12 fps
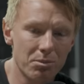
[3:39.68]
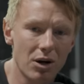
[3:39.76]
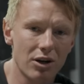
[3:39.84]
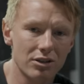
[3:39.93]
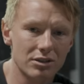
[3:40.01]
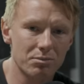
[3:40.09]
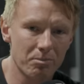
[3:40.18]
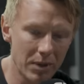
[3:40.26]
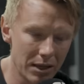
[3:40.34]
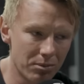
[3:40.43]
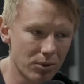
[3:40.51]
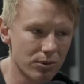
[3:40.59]
and parts
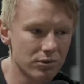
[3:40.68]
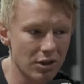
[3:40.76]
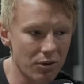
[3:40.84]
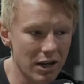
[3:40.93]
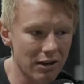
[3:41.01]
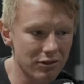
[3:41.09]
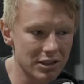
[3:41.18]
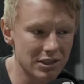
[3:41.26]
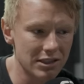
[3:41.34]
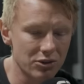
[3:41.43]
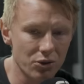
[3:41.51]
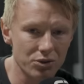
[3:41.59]
people don't have these
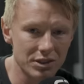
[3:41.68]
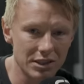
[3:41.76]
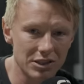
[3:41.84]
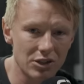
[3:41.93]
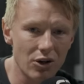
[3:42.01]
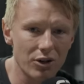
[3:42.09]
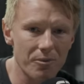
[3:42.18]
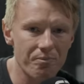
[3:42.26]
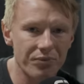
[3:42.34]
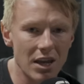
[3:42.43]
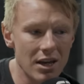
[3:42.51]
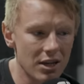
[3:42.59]
exhausts in stock.
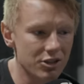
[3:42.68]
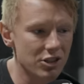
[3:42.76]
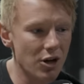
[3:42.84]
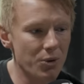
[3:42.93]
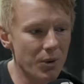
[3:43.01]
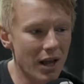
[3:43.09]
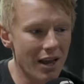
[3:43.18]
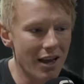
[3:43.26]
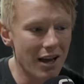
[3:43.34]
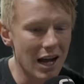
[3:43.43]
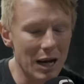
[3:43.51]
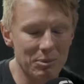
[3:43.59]
So
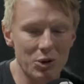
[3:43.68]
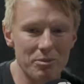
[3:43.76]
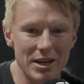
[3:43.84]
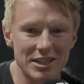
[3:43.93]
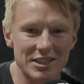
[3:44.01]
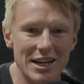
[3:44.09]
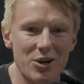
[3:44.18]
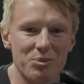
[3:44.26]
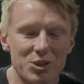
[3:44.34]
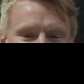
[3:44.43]
I put a message out on my